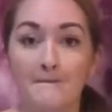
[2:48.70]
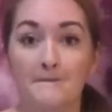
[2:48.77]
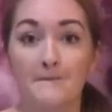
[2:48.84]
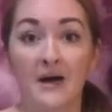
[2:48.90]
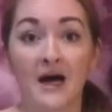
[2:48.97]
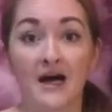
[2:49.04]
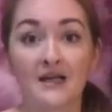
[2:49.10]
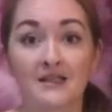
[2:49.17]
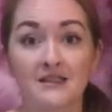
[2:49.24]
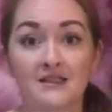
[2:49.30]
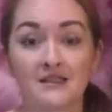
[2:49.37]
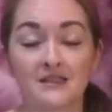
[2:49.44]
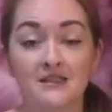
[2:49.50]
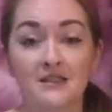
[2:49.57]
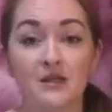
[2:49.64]
But
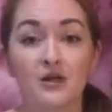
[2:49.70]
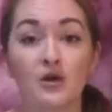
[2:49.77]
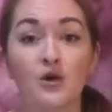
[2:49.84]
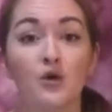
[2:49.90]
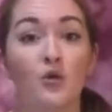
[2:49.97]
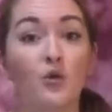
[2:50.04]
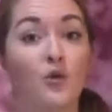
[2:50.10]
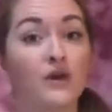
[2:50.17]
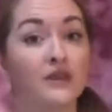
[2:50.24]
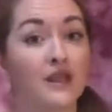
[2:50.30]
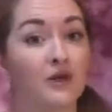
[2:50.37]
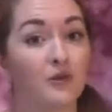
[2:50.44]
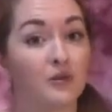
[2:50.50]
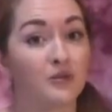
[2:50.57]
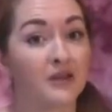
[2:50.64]
when they
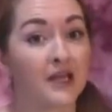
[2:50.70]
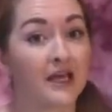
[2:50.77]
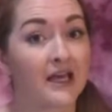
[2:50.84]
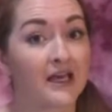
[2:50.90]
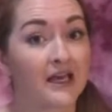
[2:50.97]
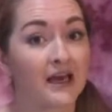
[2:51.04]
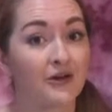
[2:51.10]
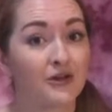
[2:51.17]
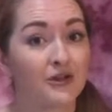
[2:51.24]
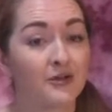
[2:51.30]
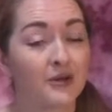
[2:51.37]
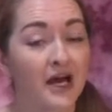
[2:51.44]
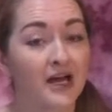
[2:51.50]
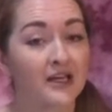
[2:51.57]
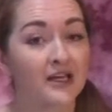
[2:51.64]
were playing out in the
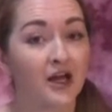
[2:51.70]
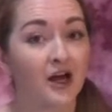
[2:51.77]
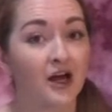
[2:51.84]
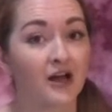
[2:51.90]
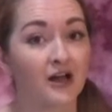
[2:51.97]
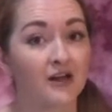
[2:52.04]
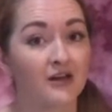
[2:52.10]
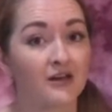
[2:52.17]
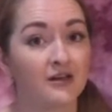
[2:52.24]
backyard,